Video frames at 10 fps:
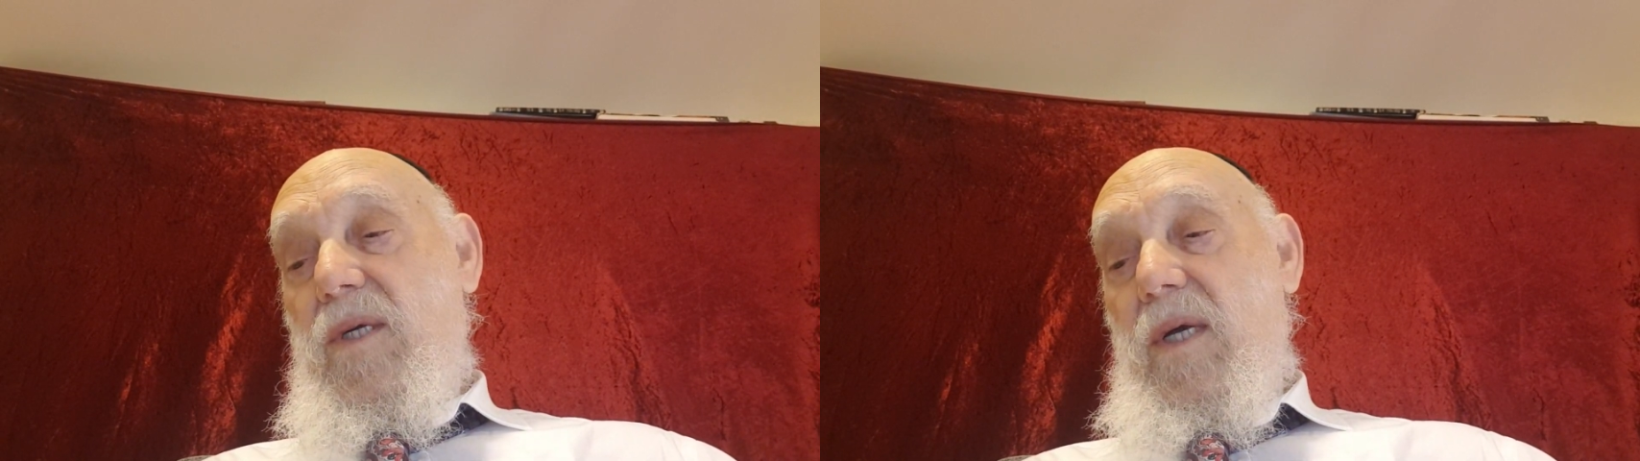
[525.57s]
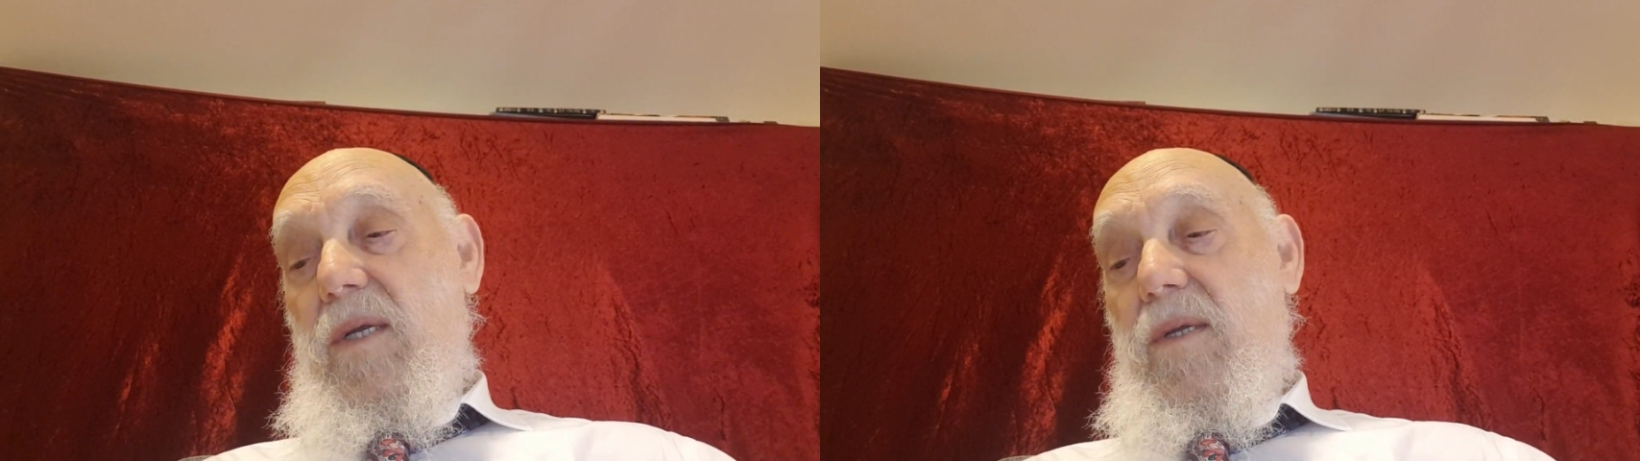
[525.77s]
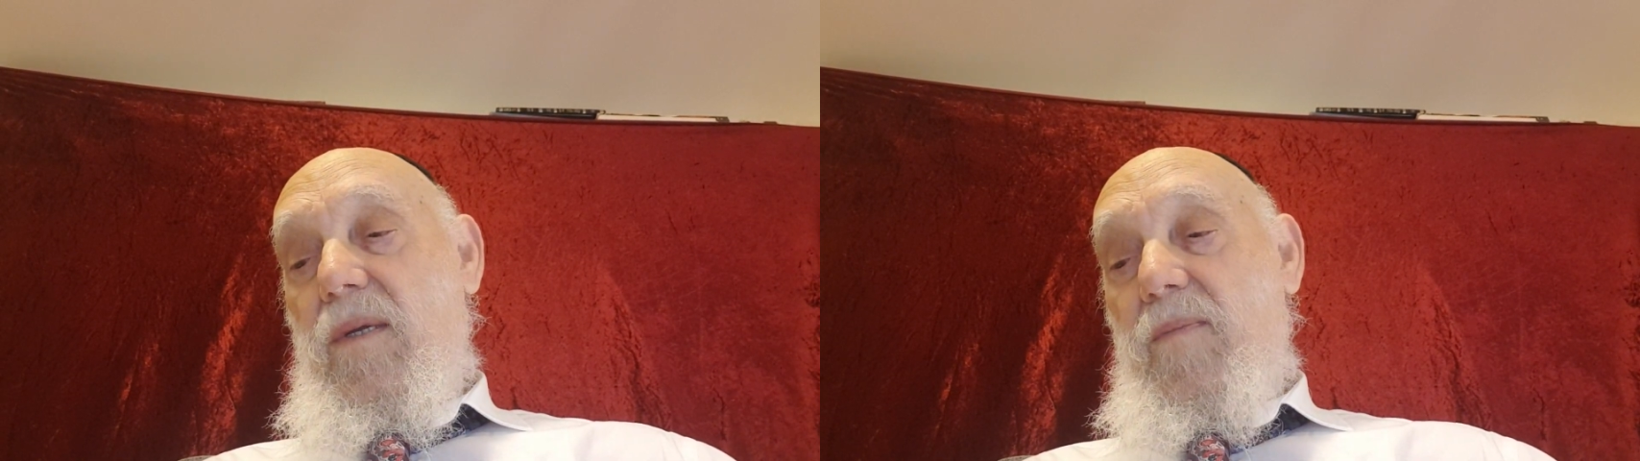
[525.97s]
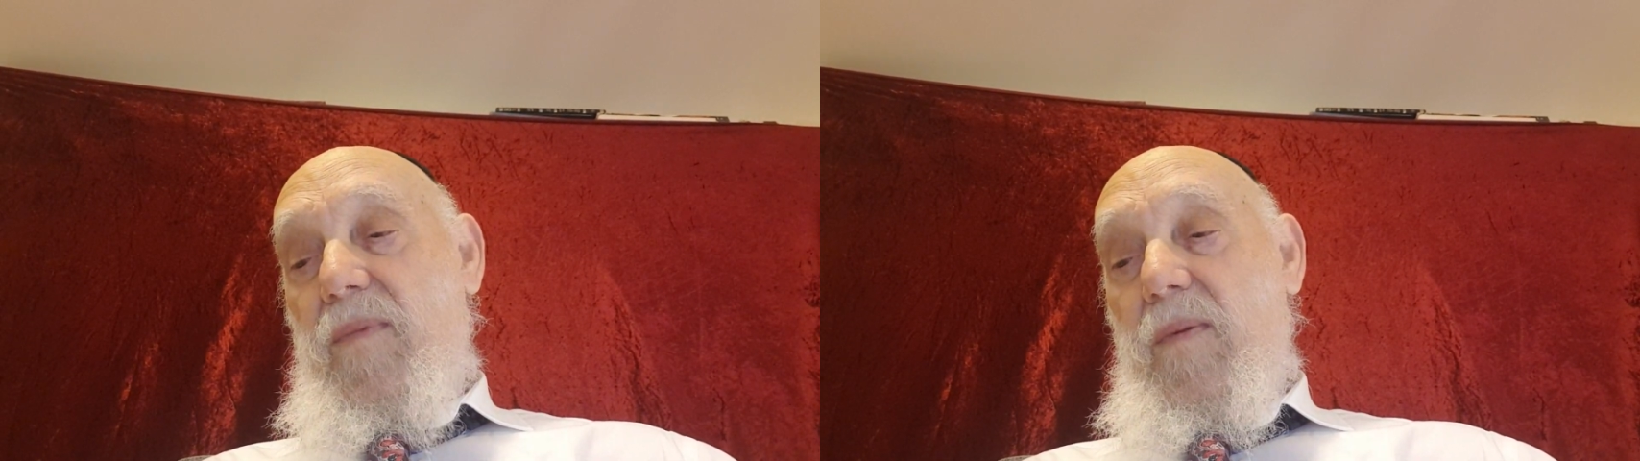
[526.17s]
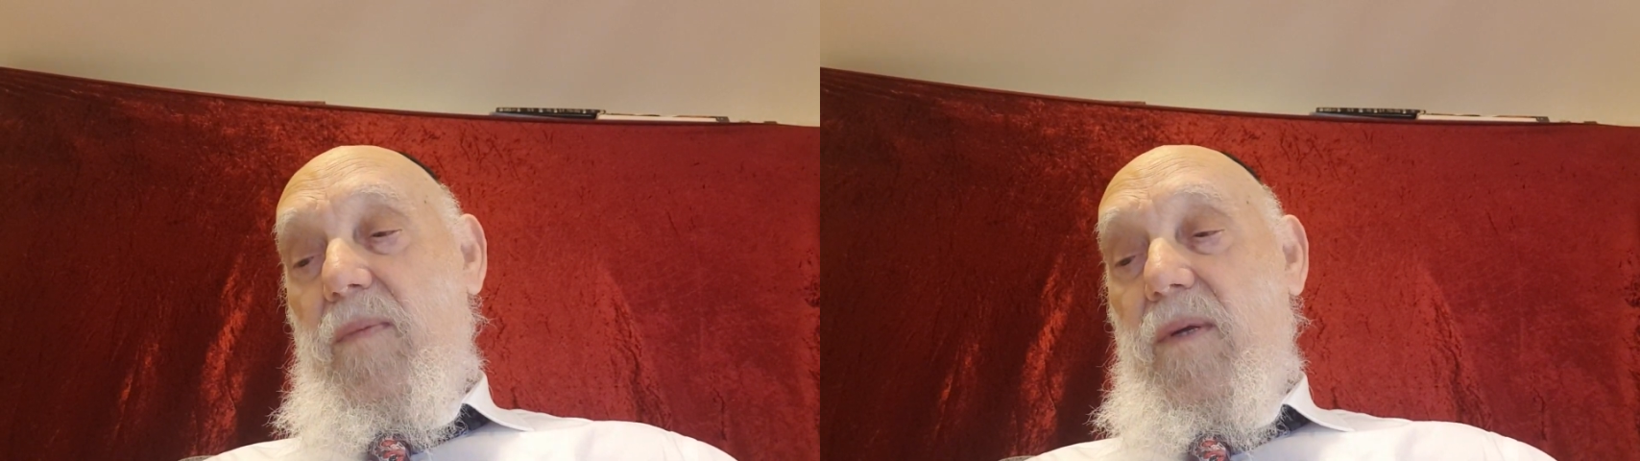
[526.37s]
sends
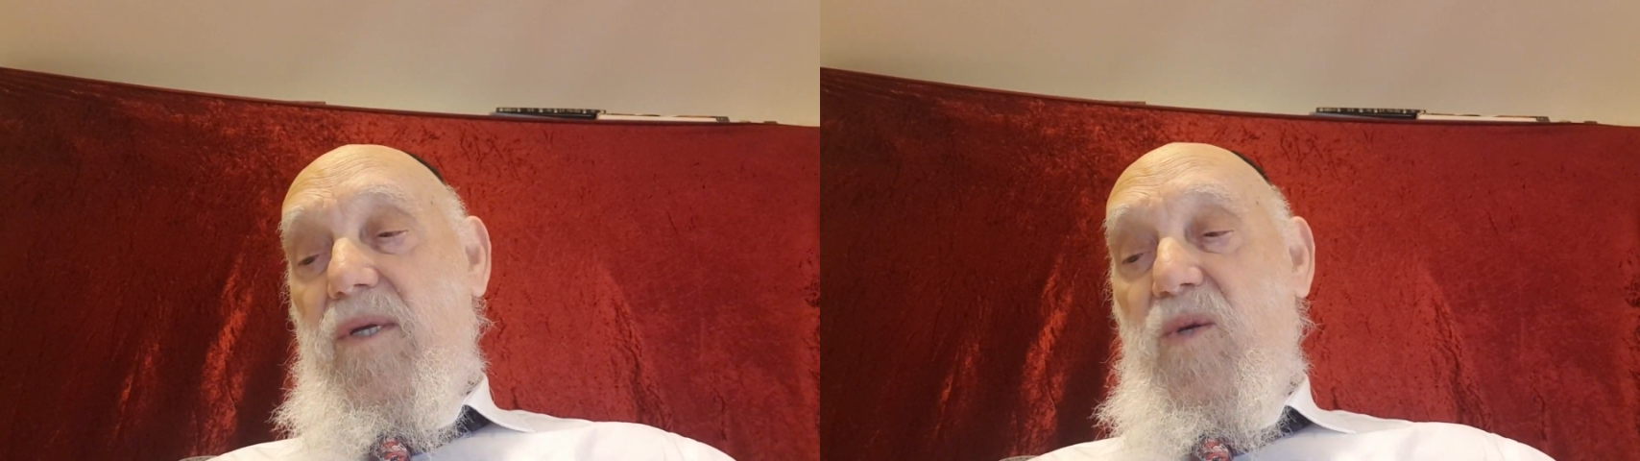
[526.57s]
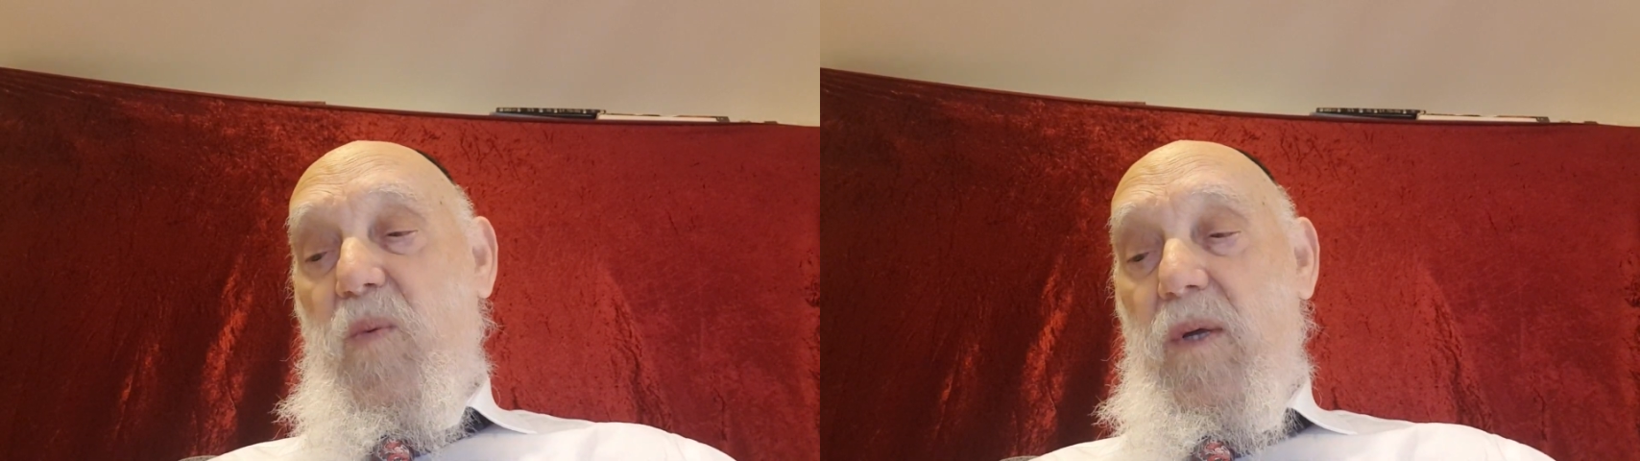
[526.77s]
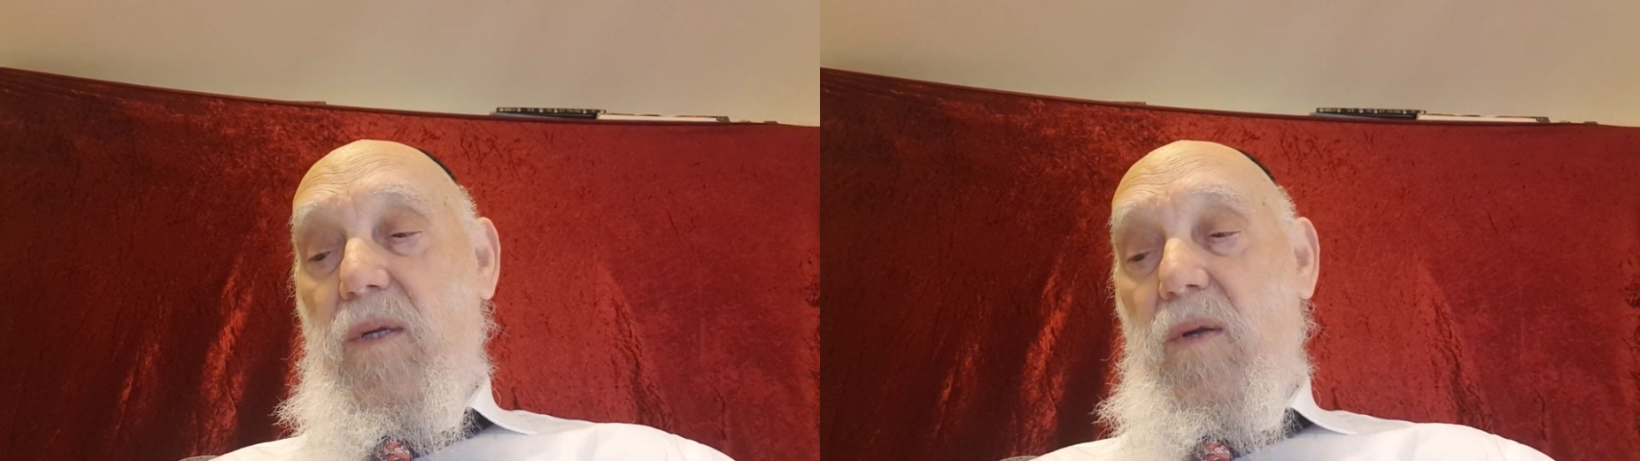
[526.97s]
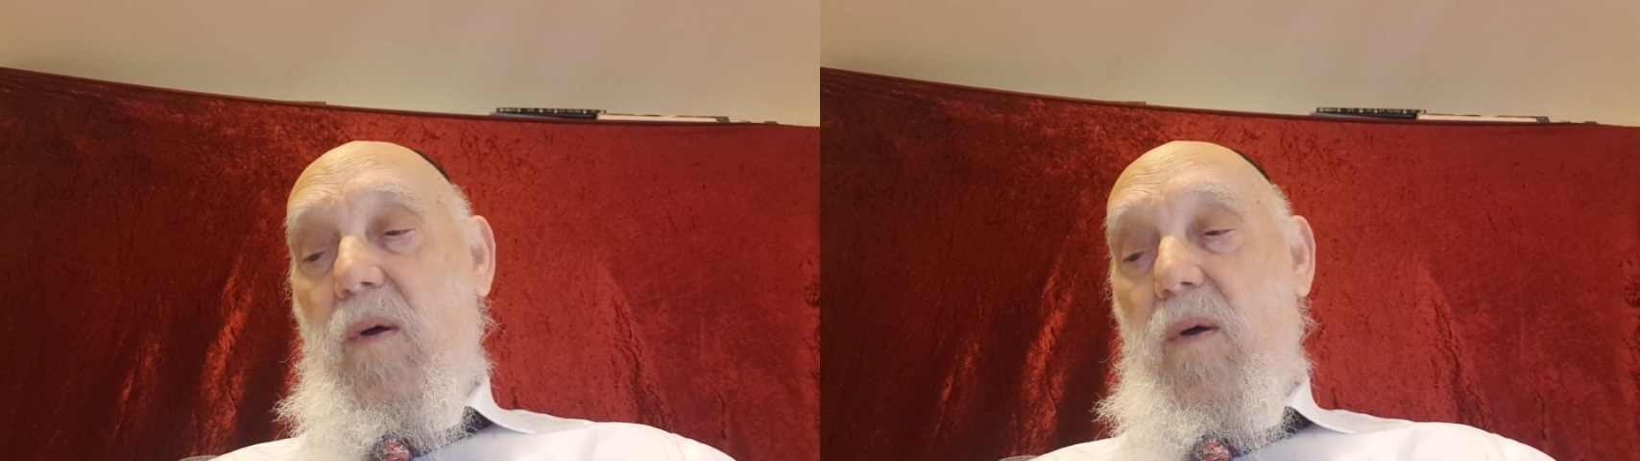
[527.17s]
its sweet